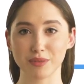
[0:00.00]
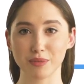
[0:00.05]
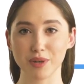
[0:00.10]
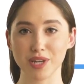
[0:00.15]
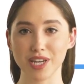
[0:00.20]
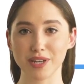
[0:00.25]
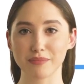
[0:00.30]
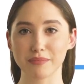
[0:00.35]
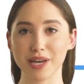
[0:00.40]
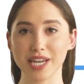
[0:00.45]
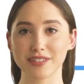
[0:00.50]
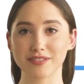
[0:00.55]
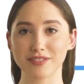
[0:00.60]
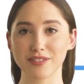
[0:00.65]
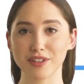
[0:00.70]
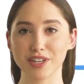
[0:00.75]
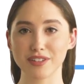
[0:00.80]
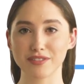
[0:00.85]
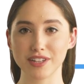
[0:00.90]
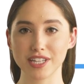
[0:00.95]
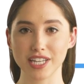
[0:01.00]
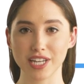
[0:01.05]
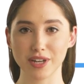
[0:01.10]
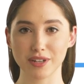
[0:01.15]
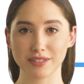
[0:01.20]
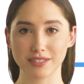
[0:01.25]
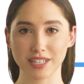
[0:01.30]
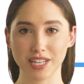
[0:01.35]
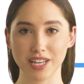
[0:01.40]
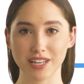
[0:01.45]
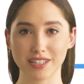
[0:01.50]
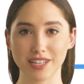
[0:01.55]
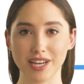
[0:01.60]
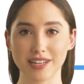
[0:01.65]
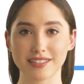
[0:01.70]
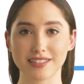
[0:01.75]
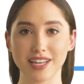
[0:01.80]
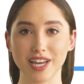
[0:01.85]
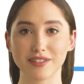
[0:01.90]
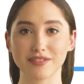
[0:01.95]
We have made three videos,
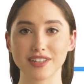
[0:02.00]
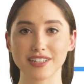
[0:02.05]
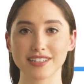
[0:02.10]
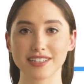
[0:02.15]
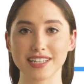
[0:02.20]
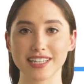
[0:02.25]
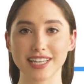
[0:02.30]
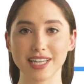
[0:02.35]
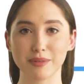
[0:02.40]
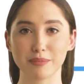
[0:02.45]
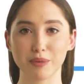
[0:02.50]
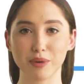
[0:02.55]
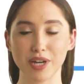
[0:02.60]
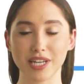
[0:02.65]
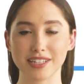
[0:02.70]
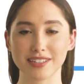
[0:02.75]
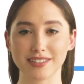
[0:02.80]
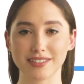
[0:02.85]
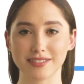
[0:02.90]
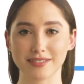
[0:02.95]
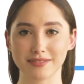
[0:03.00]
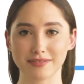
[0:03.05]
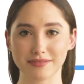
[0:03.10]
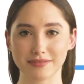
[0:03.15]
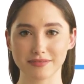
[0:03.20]
let's dive into the key points.